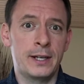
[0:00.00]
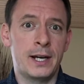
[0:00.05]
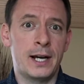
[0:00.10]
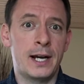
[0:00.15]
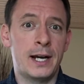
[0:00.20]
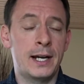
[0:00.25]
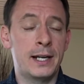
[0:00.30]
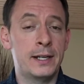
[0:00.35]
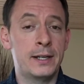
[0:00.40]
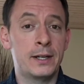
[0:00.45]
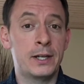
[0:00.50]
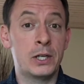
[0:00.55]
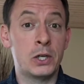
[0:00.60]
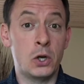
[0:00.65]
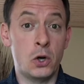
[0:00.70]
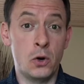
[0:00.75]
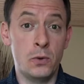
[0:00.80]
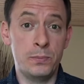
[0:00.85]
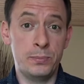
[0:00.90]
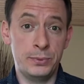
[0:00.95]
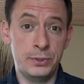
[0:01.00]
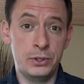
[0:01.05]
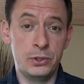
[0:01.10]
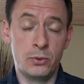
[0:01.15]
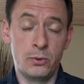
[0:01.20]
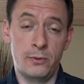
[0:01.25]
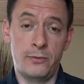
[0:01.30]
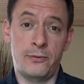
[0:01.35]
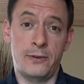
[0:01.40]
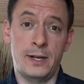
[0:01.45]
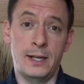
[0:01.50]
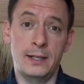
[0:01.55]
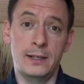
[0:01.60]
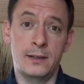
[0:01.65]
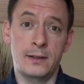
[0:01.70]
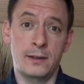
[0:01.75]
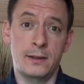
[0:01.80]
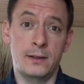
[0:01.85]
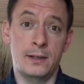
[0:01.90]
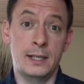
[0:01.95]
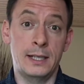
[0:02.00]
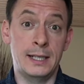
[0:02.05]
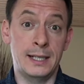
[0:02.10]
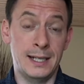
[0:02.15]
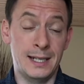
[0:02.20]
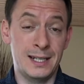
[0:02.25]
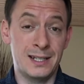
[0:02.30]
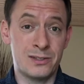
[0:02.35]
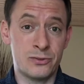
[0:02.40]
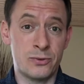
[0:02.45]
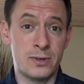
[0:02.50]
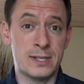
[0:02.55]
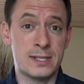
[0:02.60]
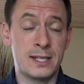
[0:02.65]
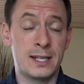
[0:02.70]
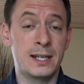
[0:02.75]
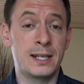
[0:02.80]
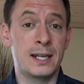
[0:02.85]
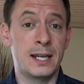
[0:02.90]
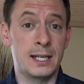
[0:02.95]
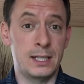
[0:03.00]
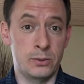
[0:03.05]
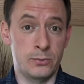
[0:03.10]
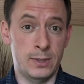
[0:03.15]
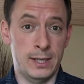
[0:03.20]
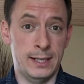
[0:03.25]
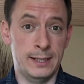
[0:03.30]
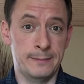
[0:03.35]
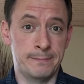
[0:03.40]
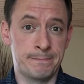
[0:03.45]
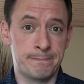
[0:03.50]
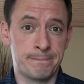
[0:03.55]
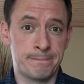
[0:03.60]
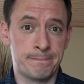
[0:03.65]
I hope you will find it interesting anyway.